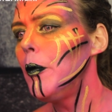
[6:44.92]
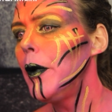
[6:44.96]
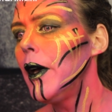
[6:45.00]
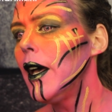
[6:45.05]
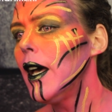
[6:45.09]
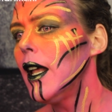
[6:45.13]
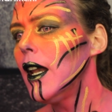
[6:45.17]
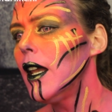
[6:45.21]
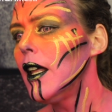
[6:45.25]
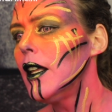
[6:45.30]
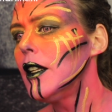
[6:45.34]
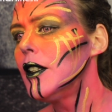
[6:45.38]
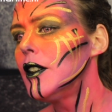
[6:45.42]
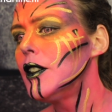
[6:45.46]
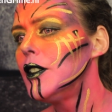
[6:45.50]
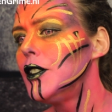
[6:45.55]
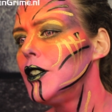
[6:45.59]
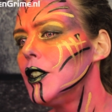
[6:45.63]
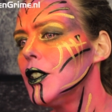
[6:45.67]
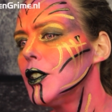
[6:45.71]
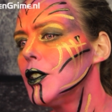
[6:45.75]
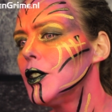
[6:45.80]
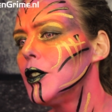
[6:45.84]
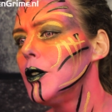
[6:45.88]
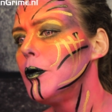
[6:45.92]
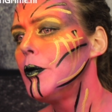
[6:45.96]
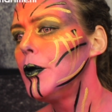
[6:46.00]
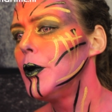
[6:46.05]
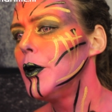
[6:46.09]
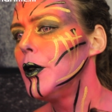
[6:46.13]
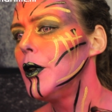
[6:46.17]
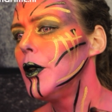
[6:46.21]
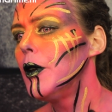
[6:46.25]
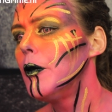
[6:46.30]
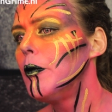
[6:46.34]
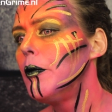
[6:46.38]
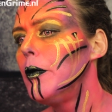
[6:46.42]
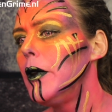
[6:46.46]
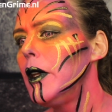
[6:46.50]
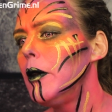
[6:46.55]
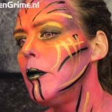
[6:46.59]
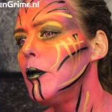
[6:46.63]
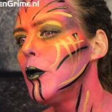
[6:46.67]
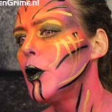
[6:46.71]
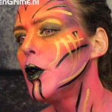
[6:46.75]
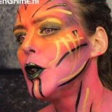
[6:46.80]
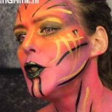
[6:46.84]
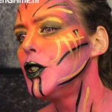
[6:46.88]
palette just to put a bit
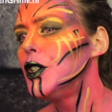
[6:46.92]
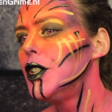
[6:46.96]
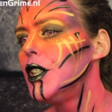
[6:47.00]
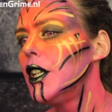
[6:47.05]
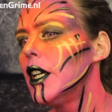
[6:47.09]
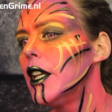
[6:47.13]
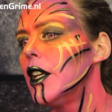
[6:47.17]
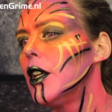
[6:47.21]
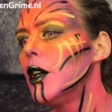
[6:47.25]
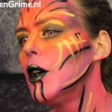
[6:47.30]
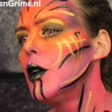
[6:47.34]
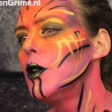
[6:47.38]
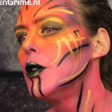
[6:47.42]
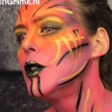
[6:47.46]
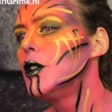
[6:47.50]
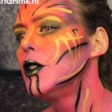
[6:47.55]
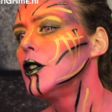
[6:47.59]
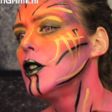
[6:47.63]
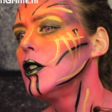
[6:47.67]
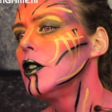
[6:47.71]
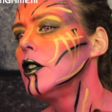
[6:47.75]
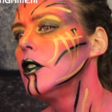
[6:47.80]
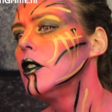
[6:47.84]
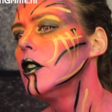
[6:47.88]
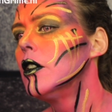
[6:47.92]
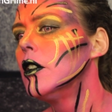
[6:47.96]
more shadows